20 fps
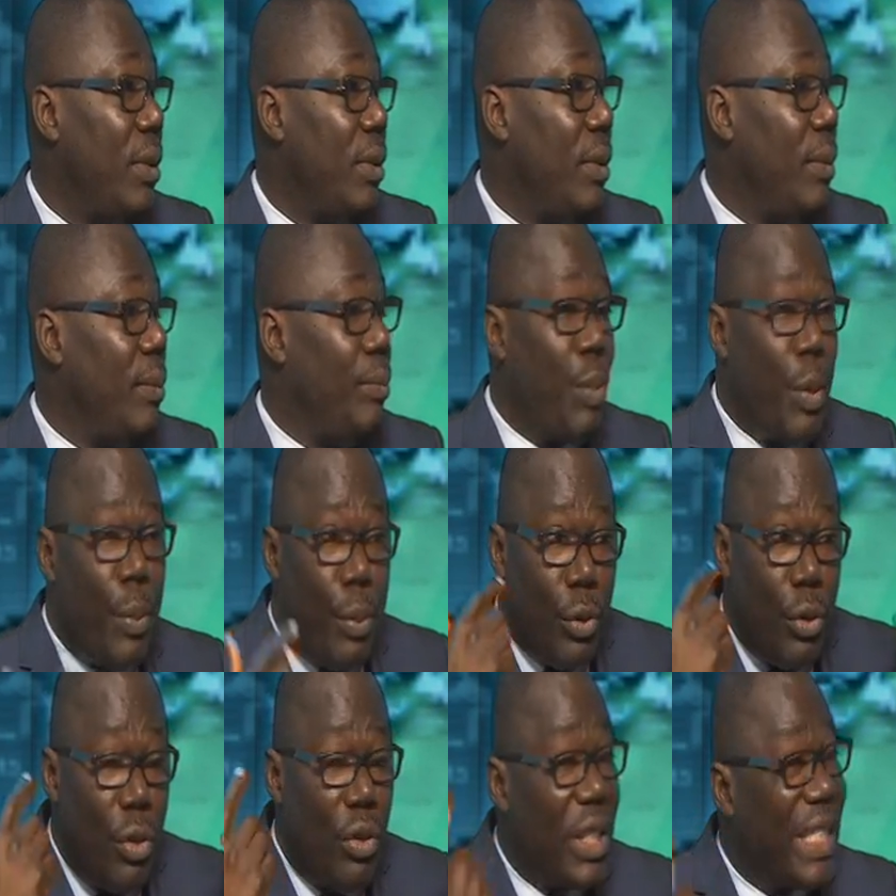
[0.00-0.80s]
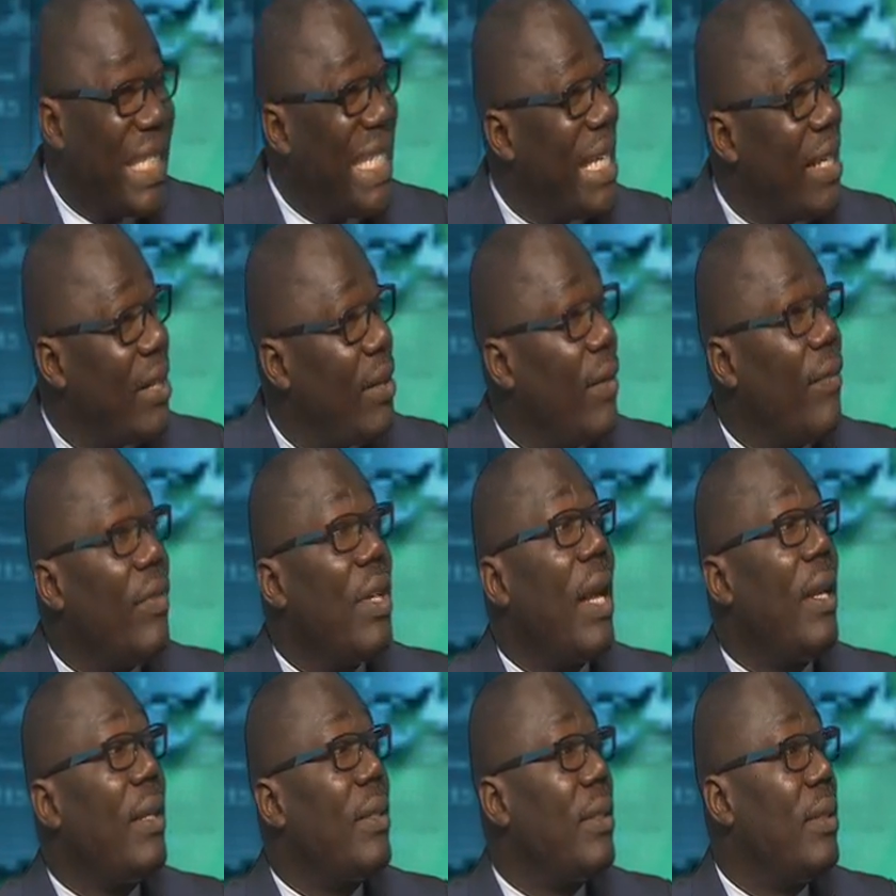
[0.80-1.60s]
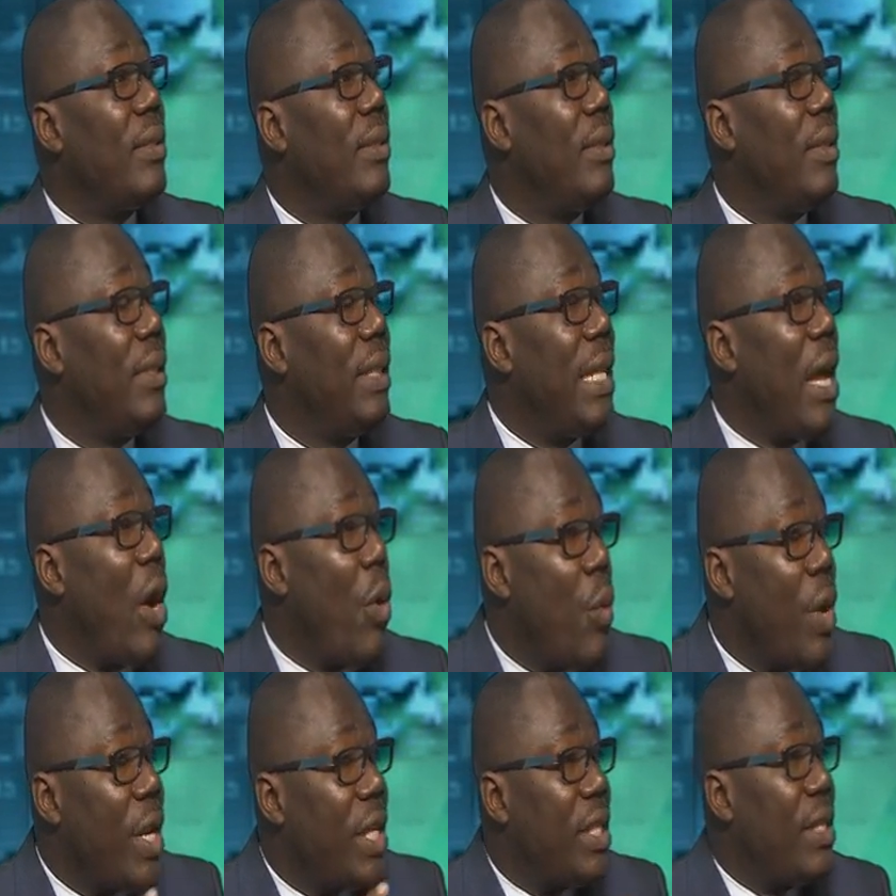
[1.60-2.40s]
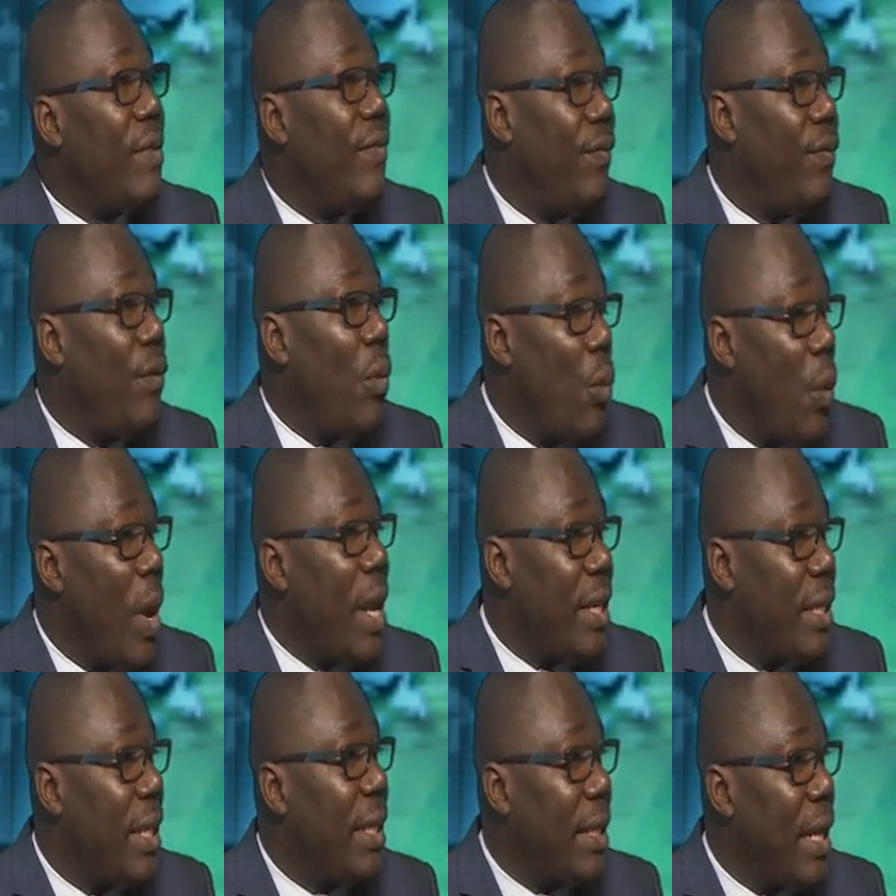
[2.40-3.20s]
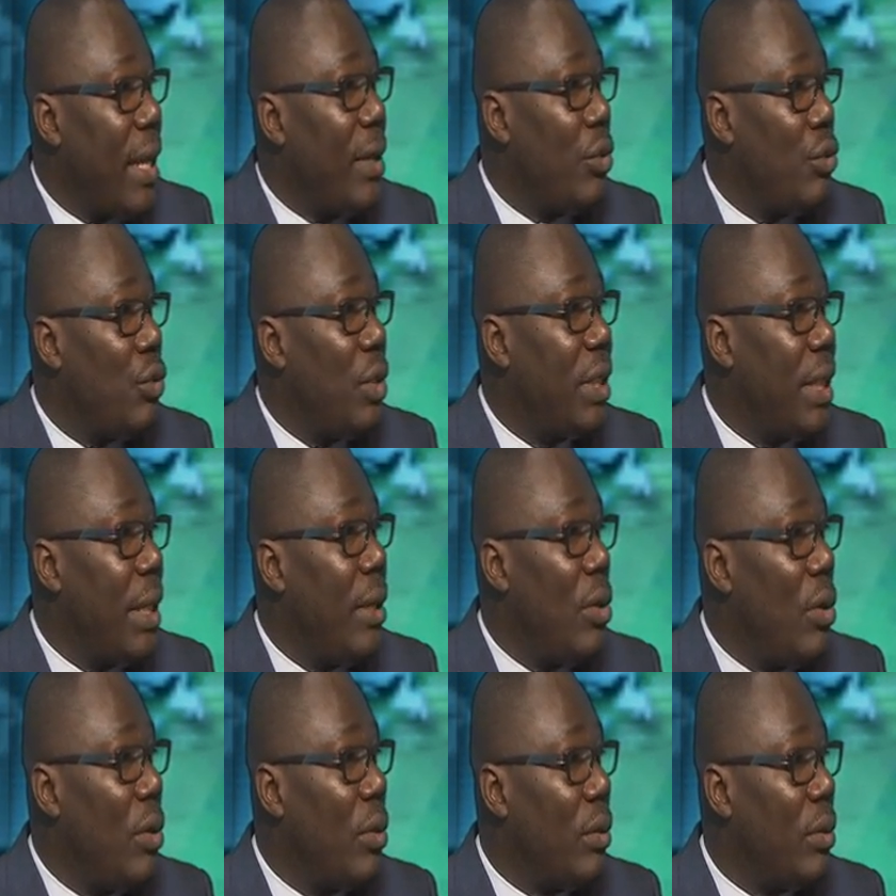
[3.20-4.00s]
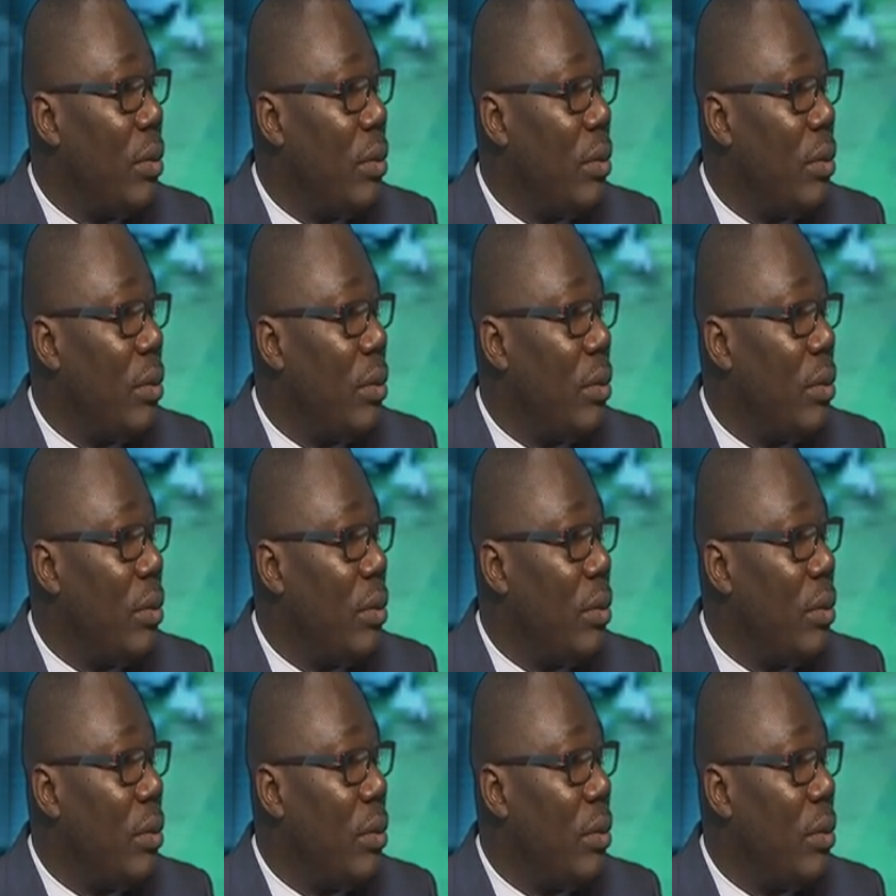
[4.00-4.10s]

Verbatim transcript: People don't think of that. They are waiting for when they can do it alone.